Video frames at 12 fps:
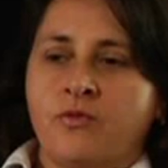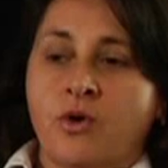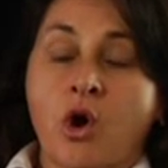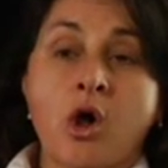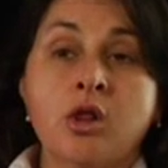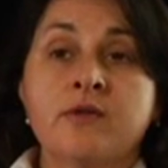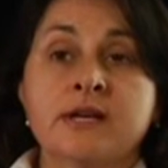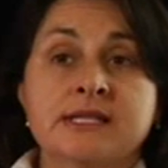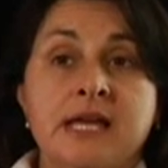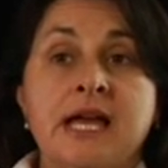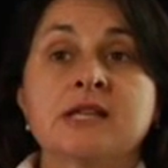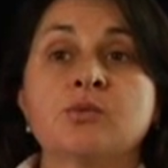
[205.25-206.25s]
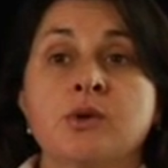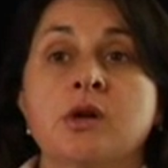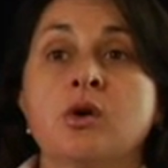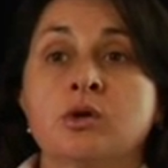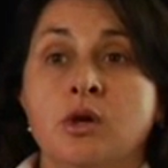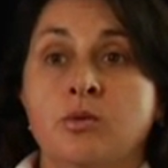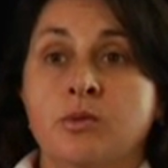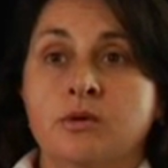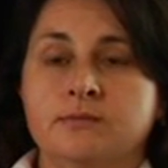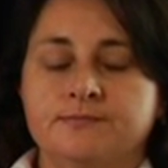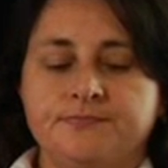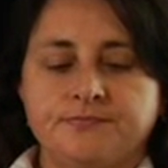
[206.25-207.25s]
for all of us as we go
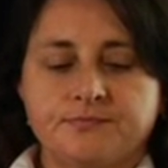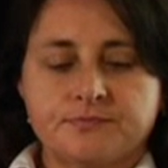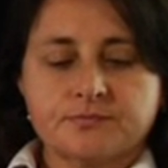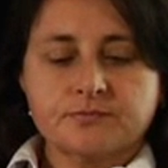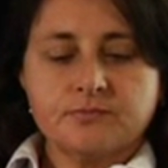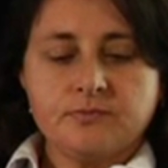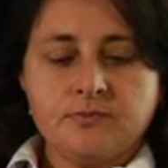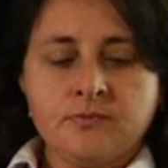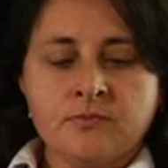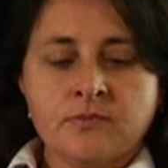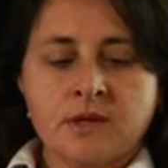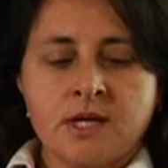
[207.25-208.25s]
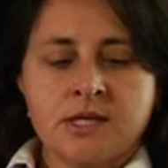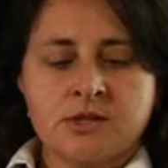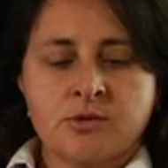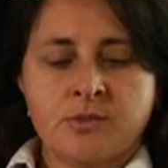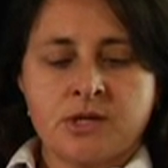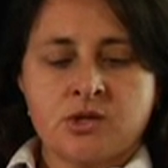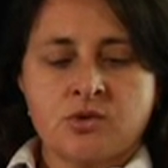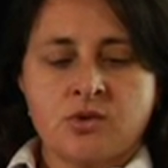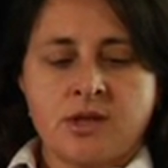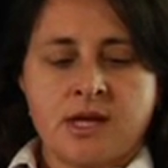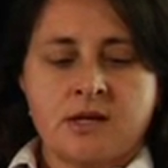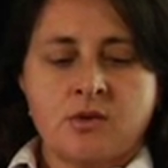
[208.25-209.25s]
global is to make
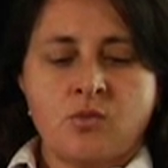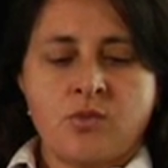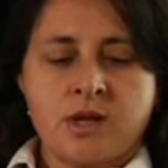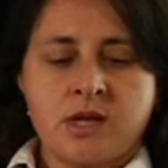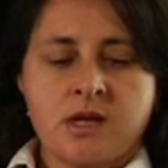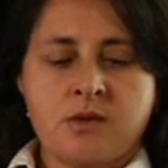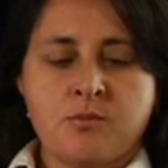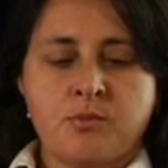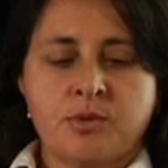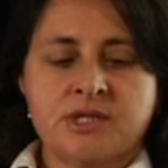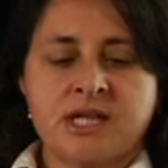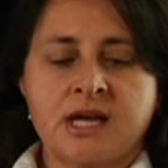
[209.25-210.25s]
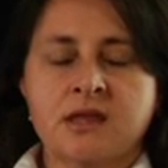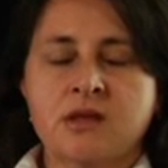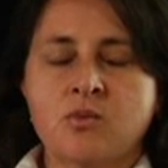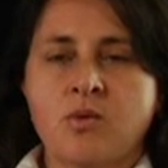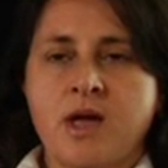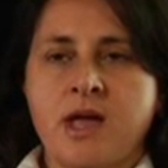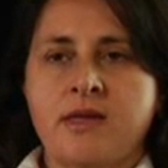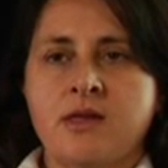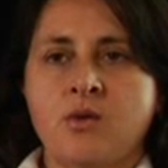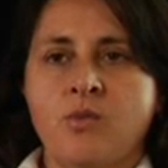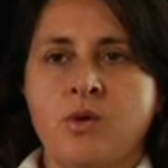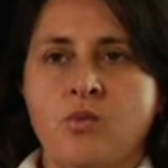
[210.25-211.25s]
sure that we protect the way
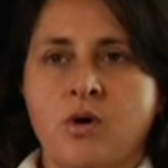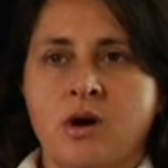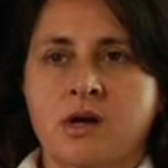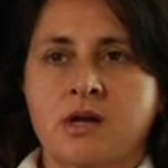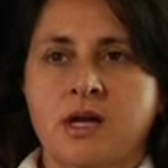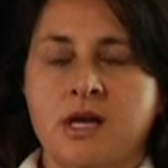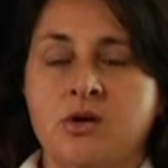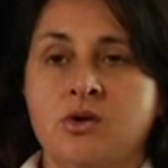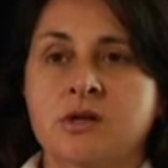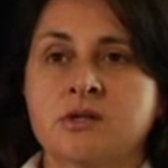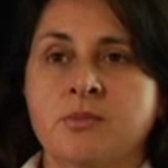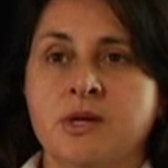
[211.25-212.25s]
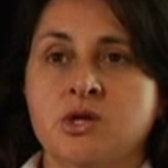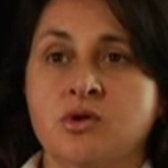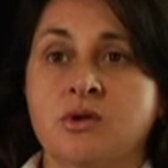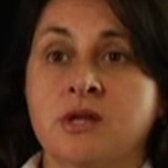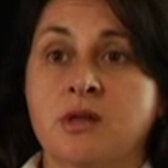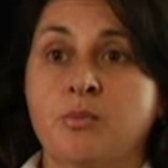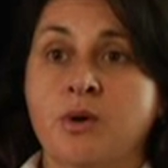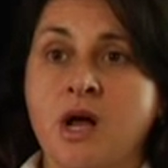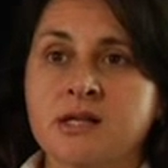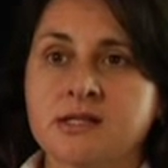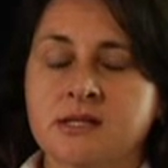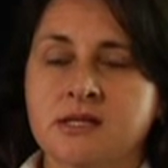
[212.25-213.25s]
that we work in order to make sure that the
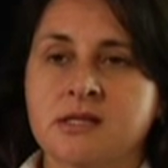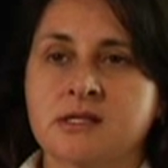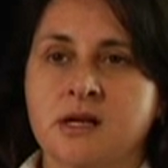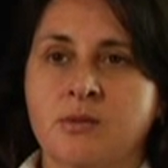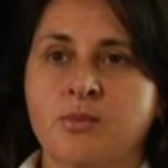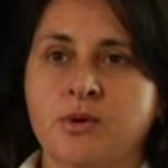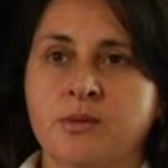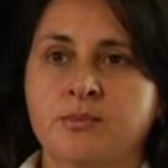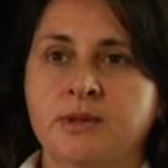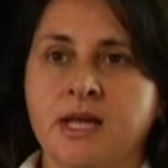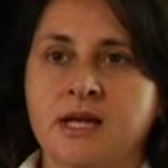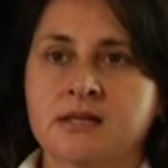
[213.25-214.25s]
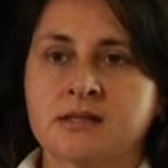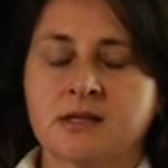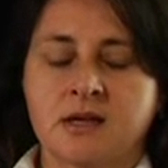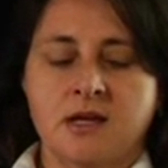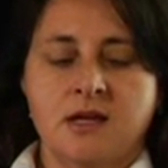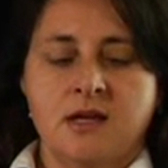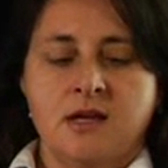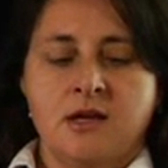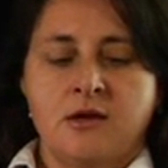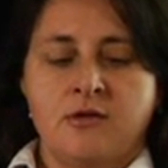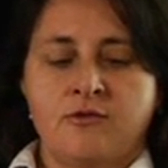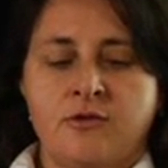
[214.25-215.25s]
processes that are put in place
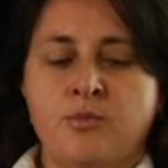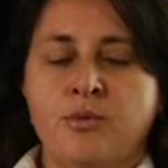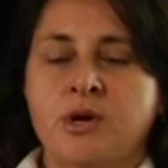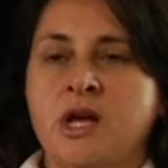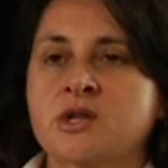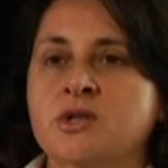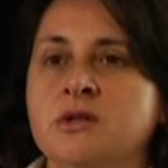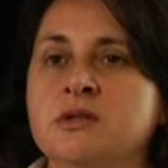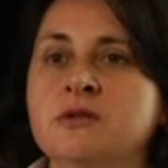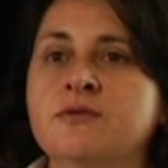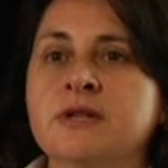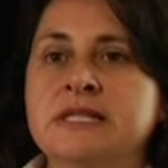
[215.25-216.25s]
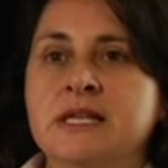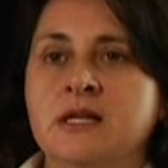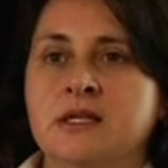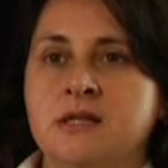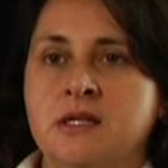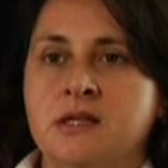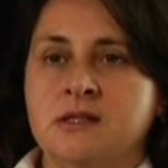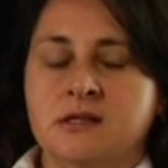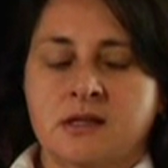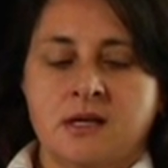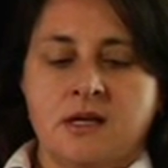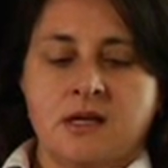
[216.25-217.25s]
from production to facilities